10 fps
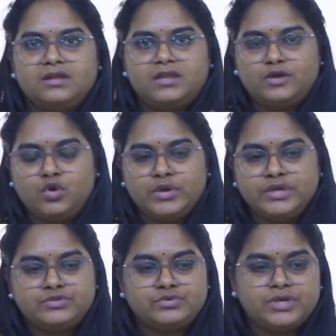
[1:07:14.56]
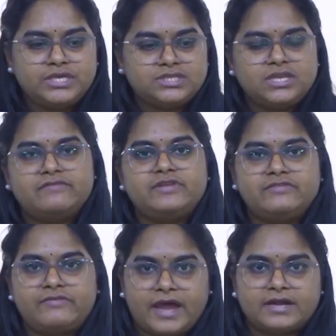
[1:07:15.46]
like going through each and every
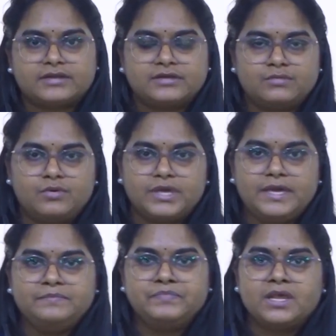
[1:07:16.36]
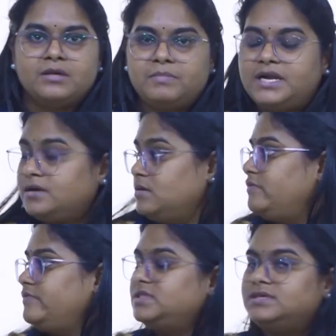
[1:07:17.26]
fact. Okay, but
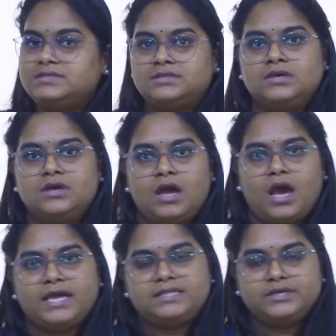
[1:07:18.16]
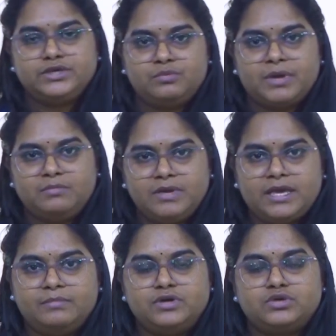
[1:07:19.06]
with this, I think you might be
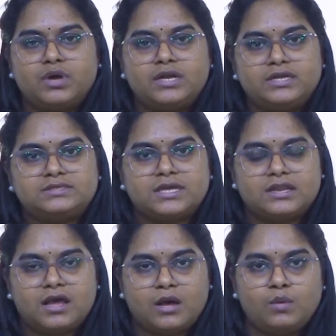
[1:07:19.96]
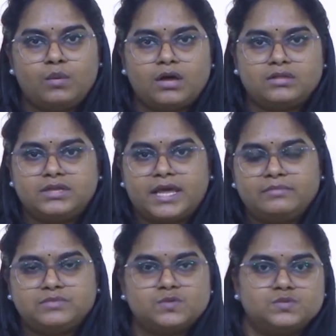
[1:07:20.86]
able to understand how the time
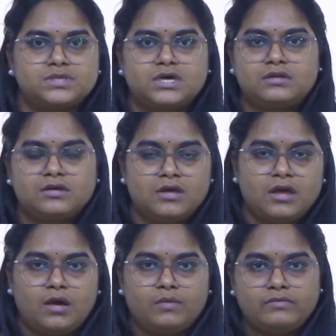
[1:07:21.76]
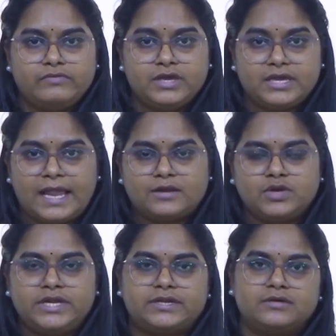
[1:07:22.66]
zones are, how we
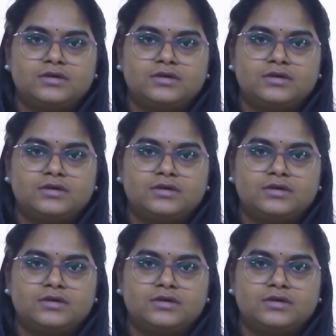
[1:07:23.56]
calculate